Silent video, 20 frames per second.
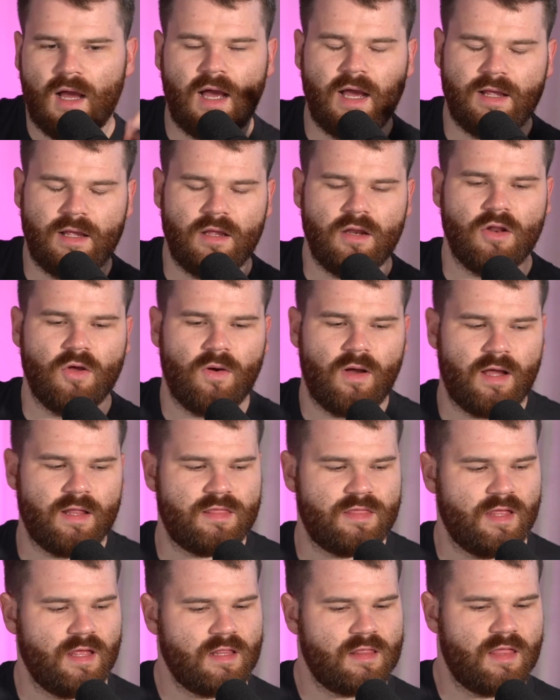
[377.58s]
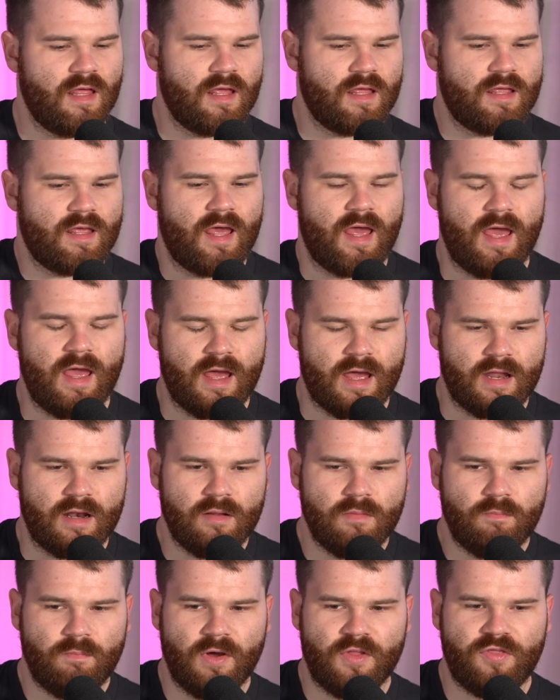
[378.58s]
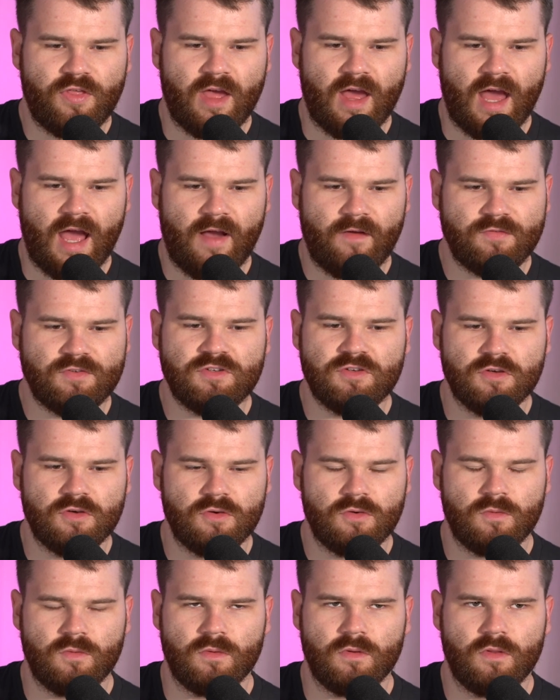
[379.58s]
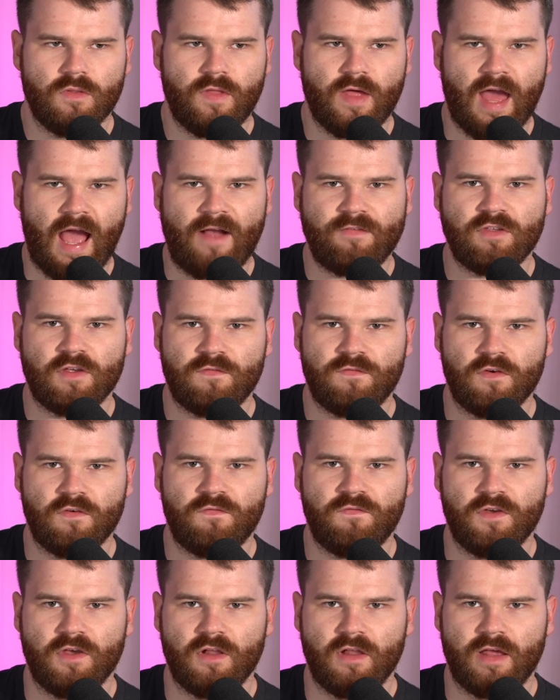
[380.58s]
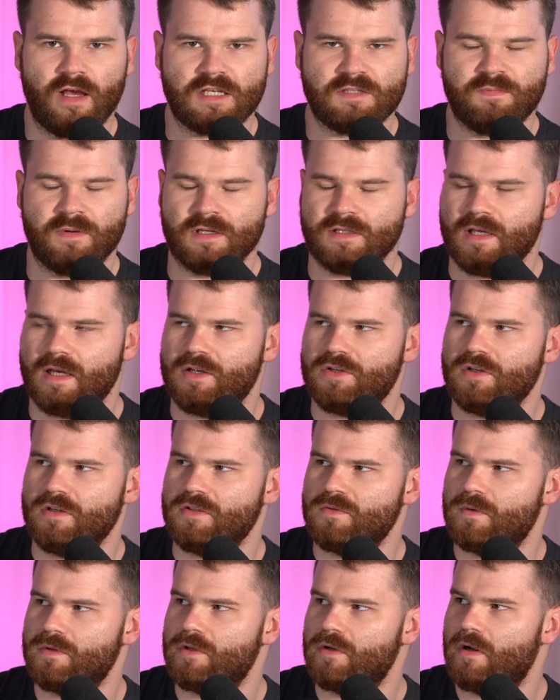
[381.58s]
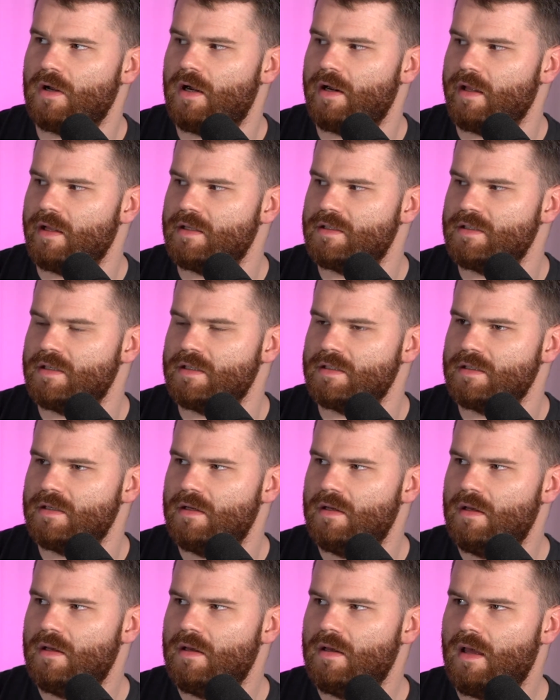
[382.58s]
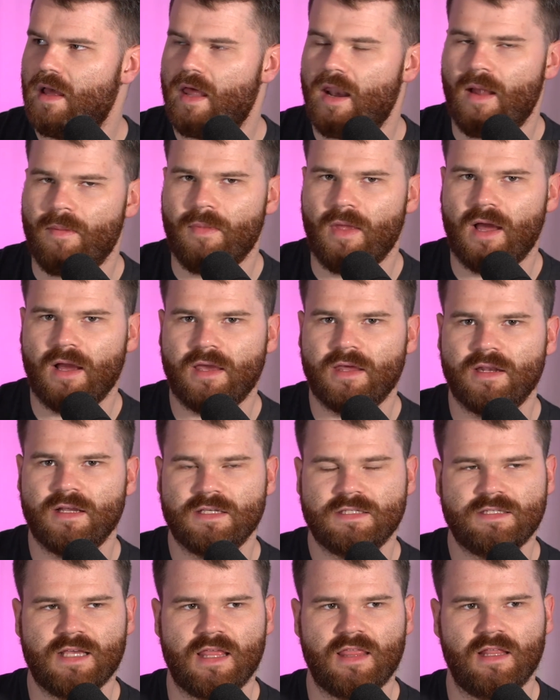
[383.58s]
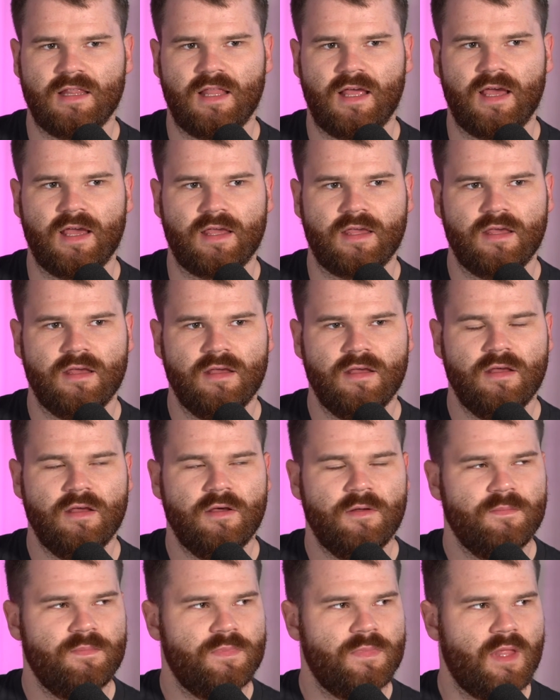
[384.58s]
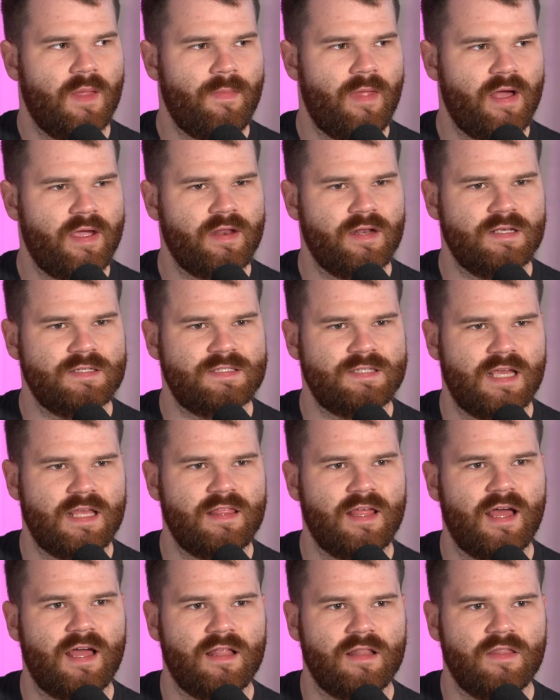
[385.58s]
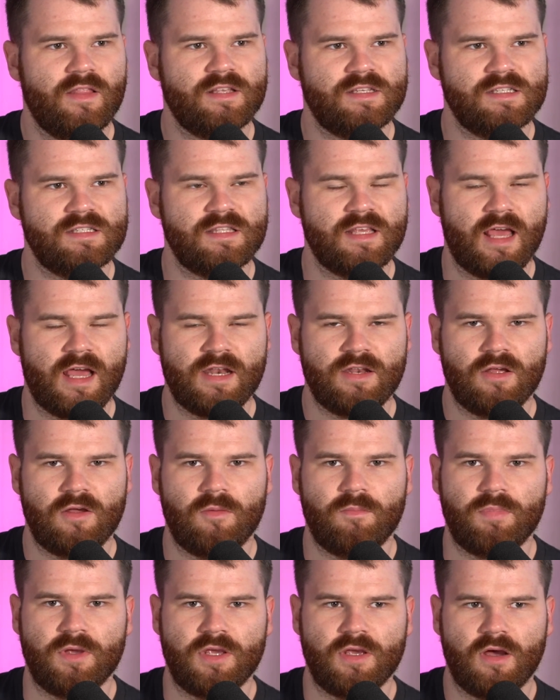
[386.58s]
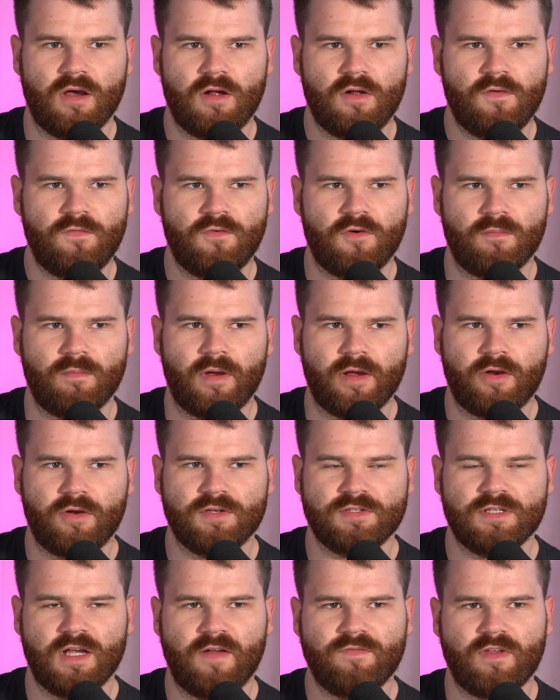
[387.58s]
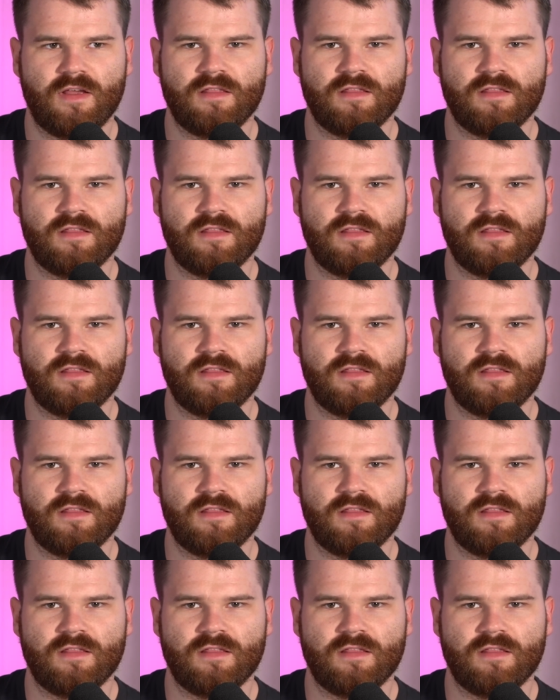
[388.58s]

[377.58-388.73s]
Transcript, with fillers: I you know I think they can, but they have to they have to fulfill expectations with their audiences. And I'm not going to say that like I'm not going to say that this is the end all be all for Microsoft. I